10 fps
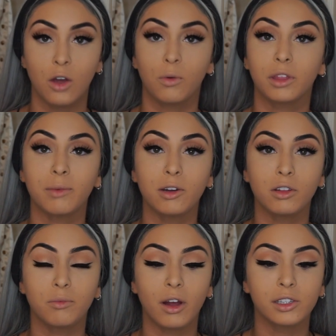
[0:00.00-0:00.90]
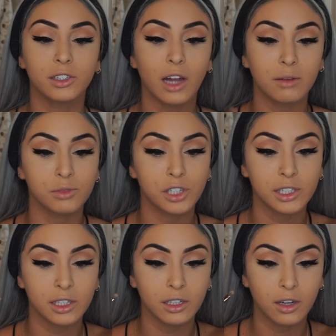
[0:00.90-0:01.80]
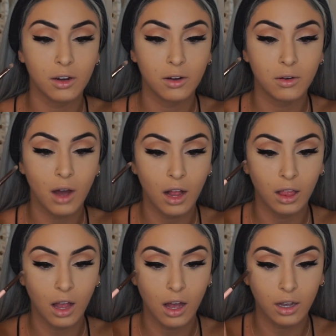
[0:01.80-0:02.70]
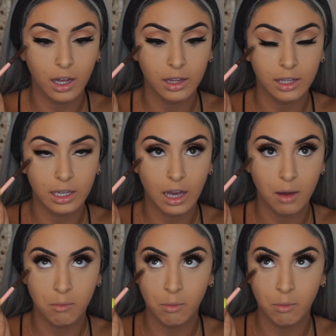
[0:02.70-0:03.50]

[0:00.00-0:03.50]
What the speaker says: With my Hoola bronzer, I'm just gonna go along the